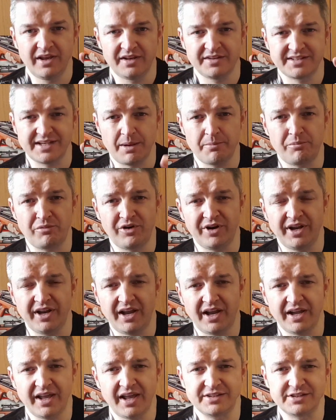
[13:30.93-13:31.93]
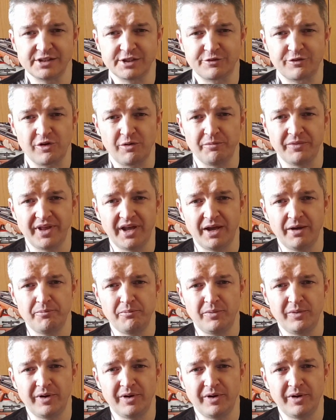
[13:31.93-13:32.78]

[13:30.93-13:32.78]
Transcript: temporary hiatus from that.